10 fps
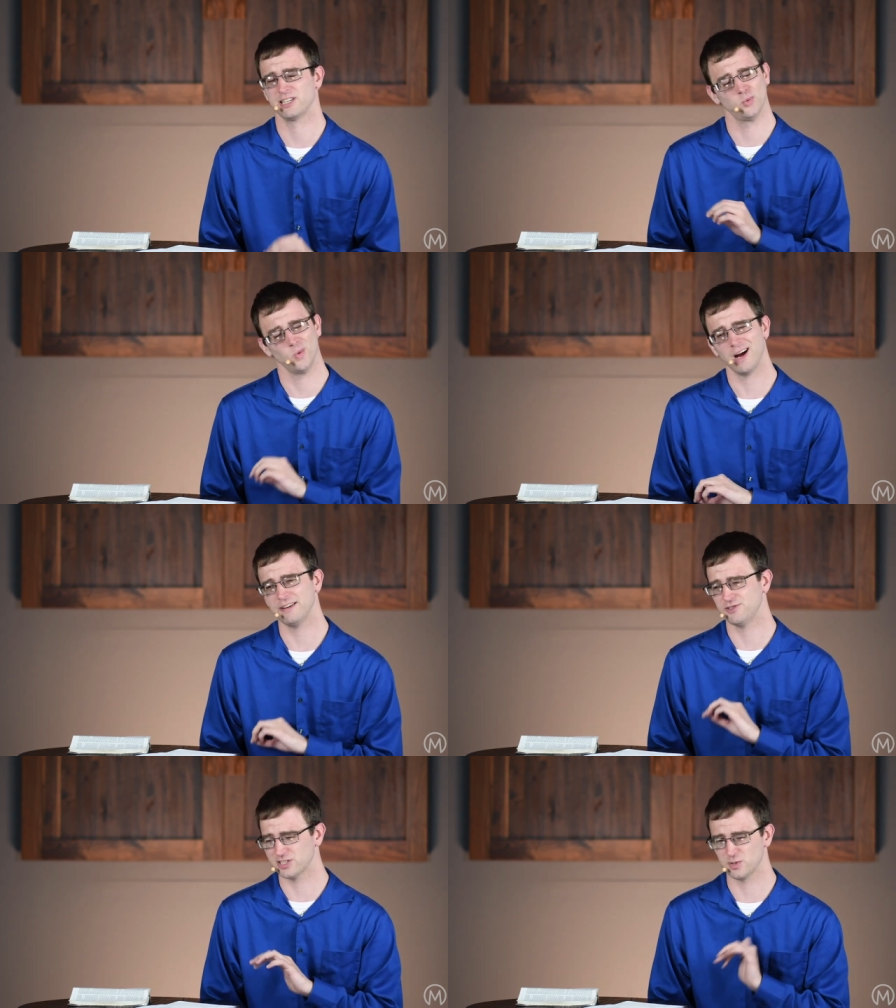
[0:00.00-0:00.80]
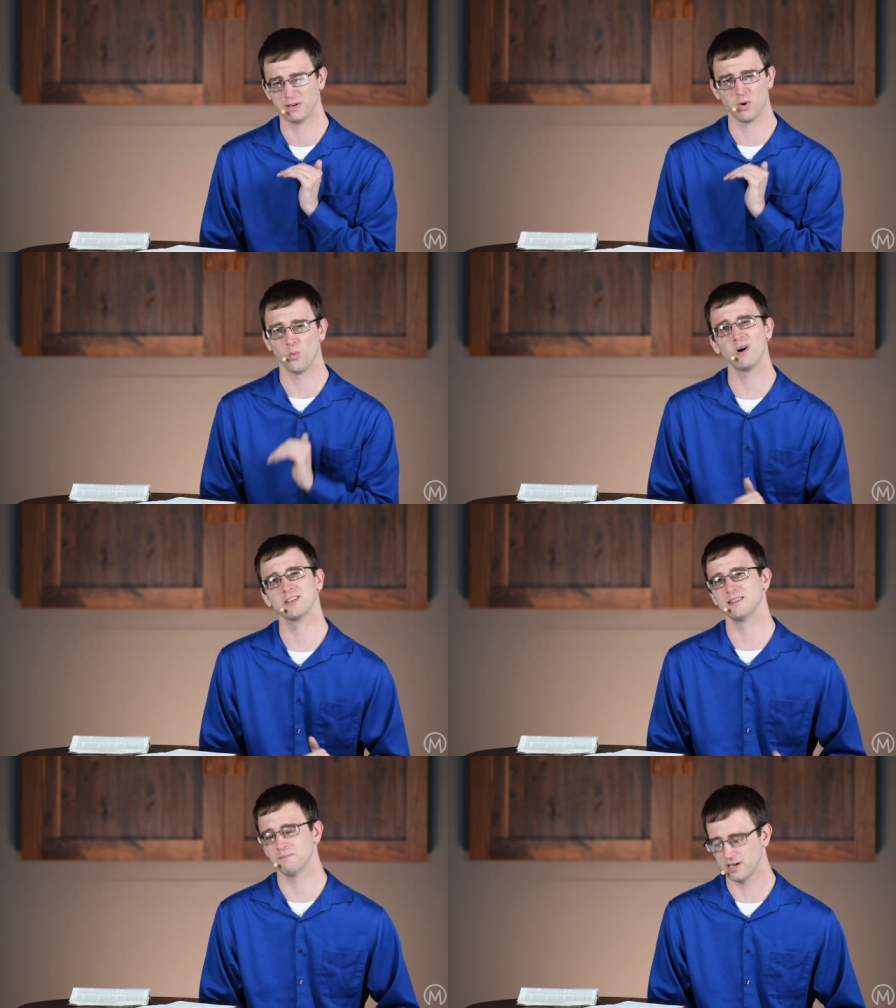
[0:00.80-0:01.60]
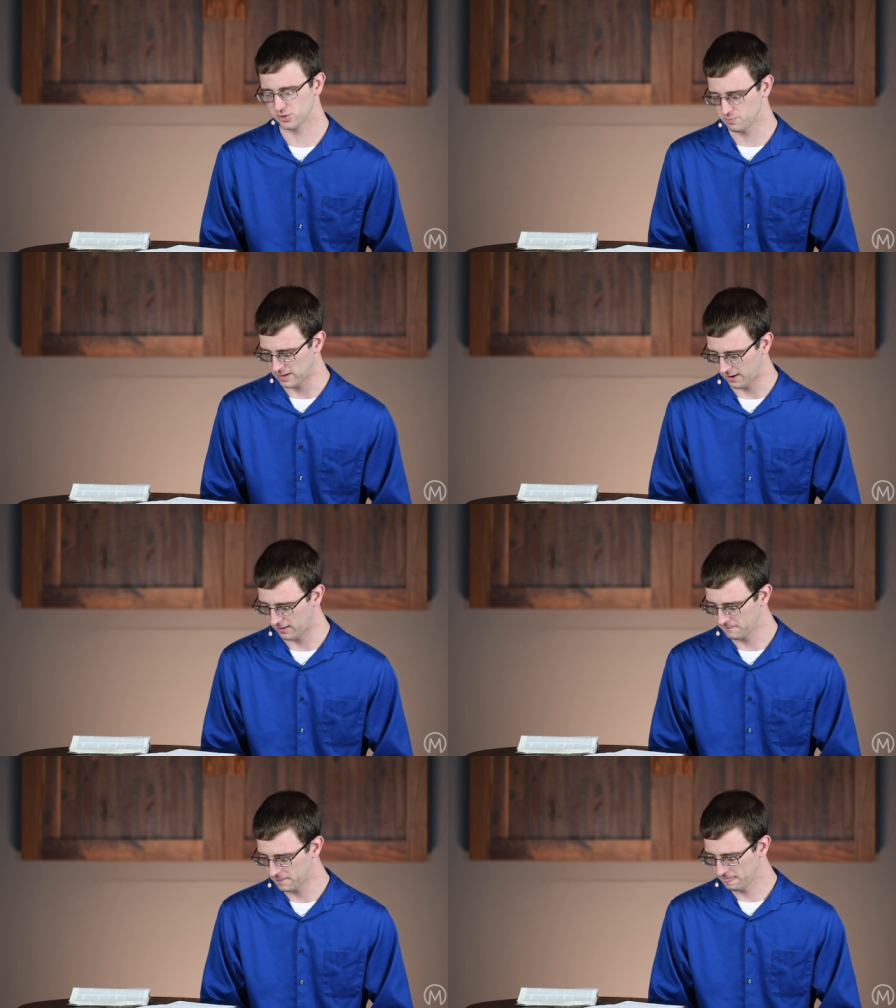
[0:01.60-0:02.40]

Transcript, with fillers: And his wife, Jezebel, wasn't much better.